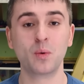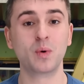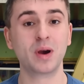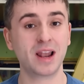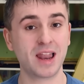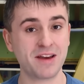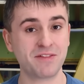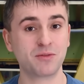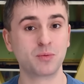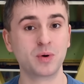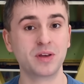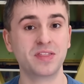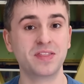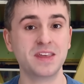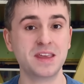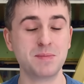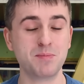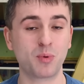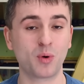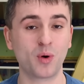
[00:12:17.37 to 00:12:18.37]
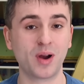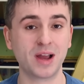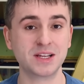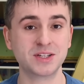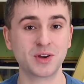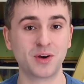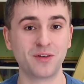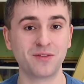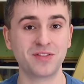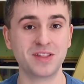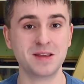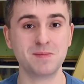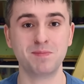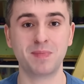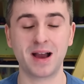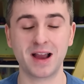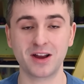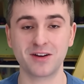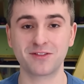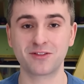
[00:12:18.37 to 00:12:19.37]
we're left with the price of the
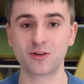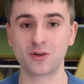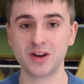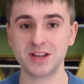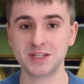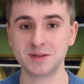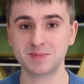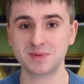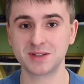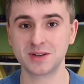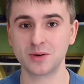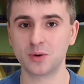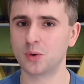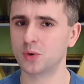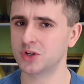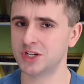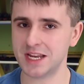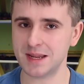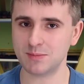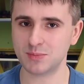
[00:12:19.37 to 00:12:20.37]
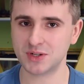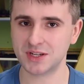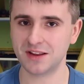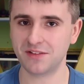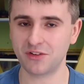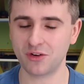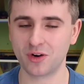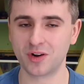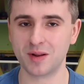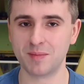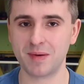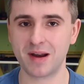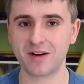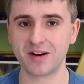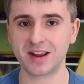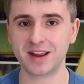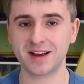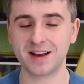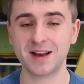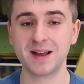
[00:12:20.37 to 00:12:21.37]
bag of crisps, or chips if you're in
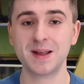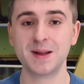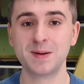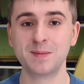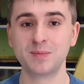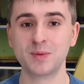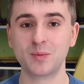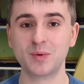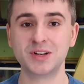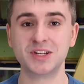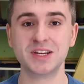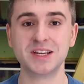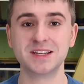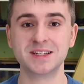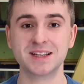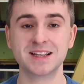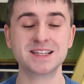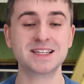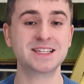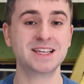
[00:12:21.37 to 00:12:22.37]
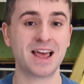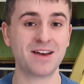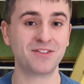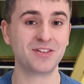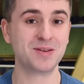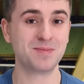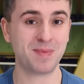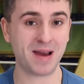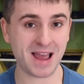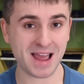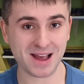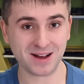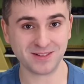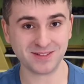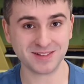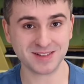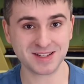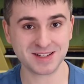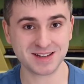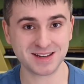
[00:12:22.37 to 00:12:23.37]
America, which is
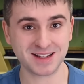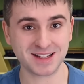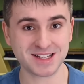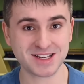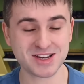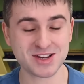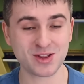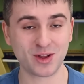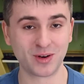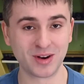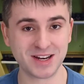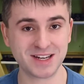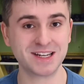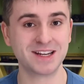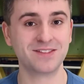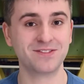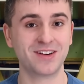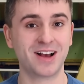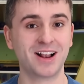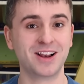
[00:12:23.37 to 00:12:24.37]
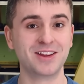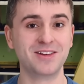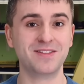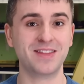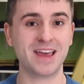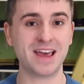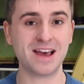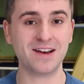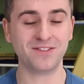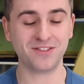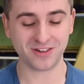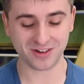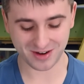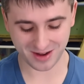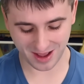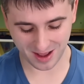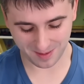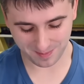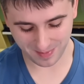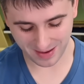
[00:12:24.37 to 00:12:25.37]
£7. Astonishing value there for
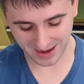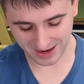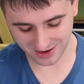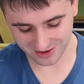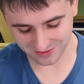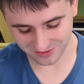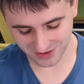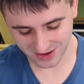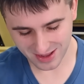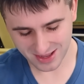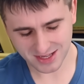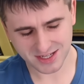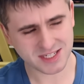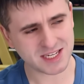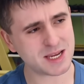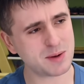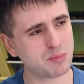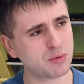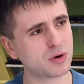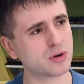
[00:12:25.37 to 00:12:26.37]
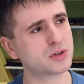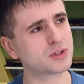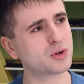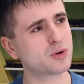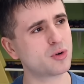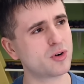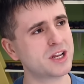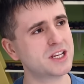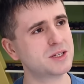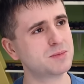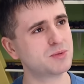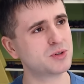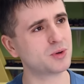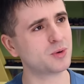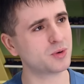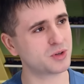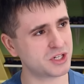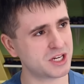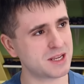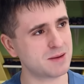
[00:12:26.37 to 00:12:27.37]
a pack of Seabrooks crisps
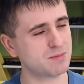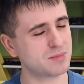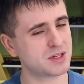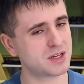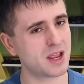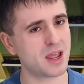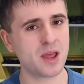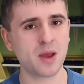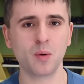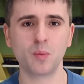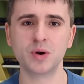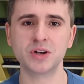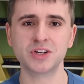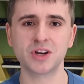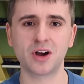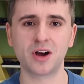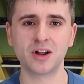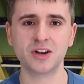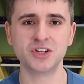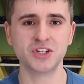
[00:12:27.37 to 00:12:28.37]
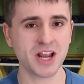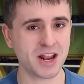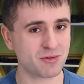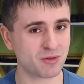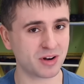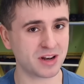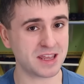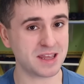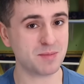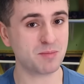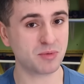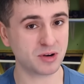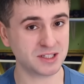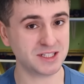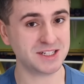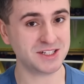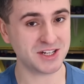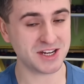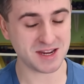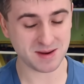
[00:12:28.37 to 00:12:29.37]
or chips, which are generally
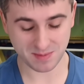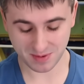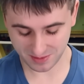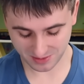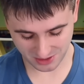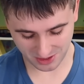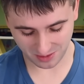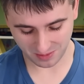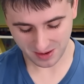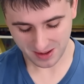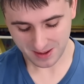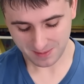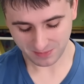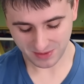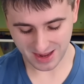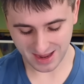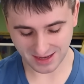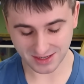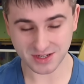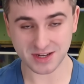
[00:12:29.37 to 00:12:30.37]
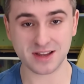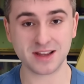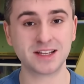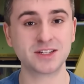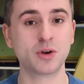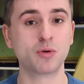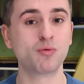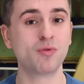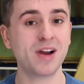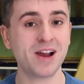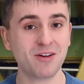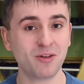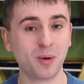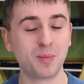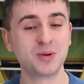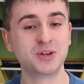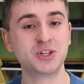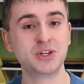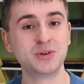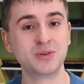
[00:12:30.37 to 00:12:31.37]
pretty cheap. So yeah, it's a rare
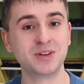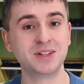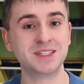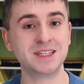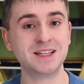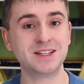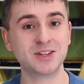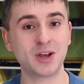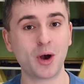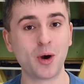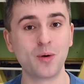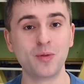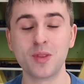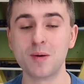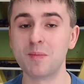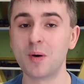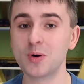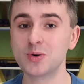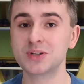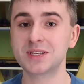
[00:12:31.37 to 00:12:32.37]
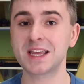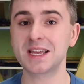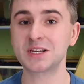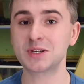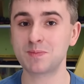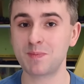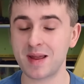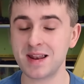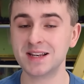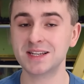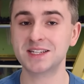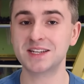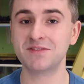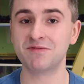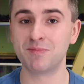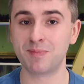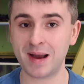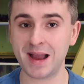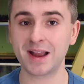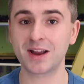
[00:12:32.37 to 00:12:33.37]
opportunity to own the most
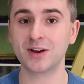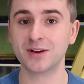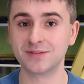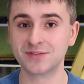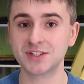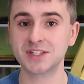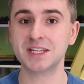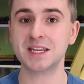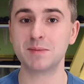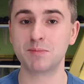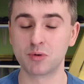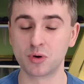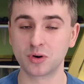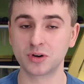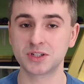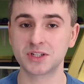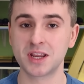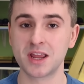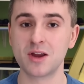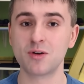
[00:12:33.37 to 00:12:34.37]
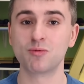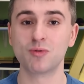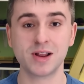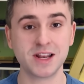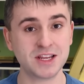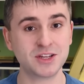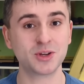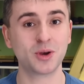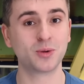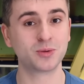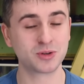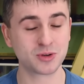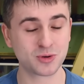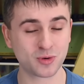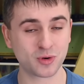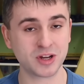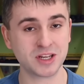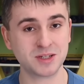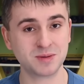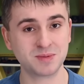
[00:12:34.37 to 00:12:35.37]
expensive bag of Seabrooks ready salted
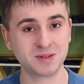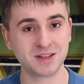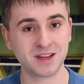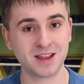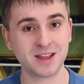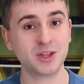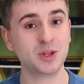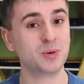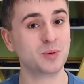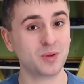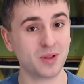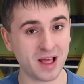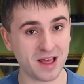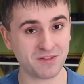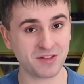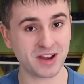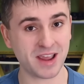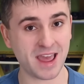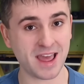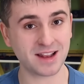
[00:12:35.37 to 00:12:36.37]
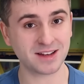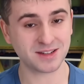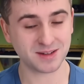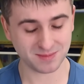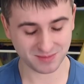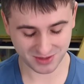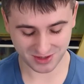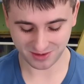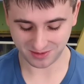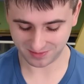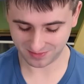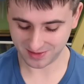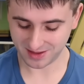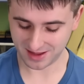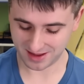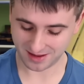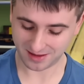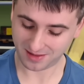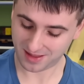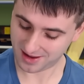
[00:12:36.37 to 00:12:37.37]
crisps you will ever get. So
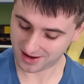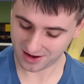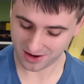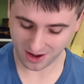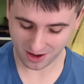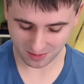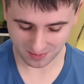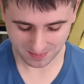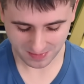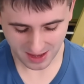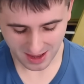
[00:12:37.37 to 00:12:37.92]
there you go.